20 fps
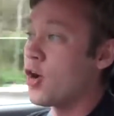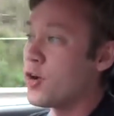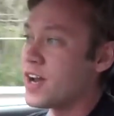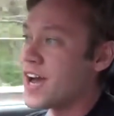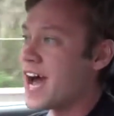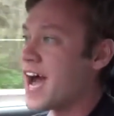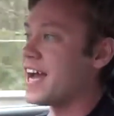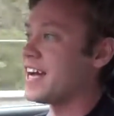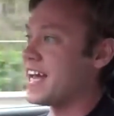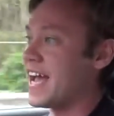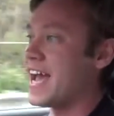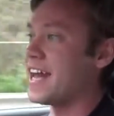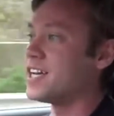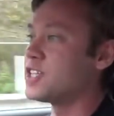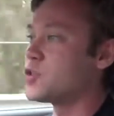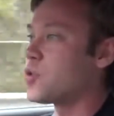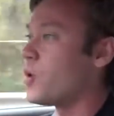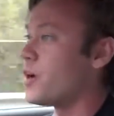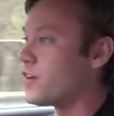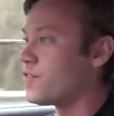09 and a
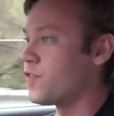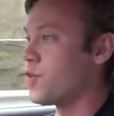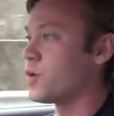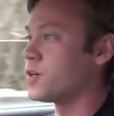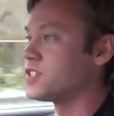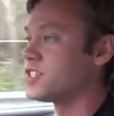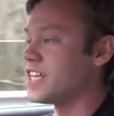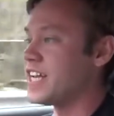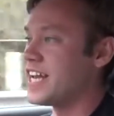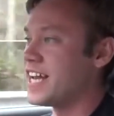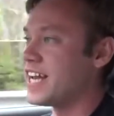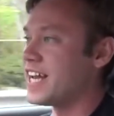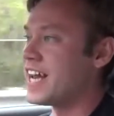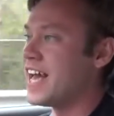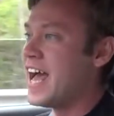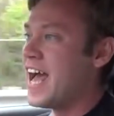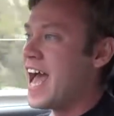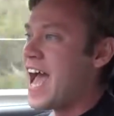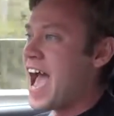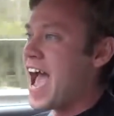
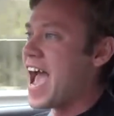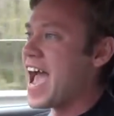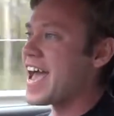2014,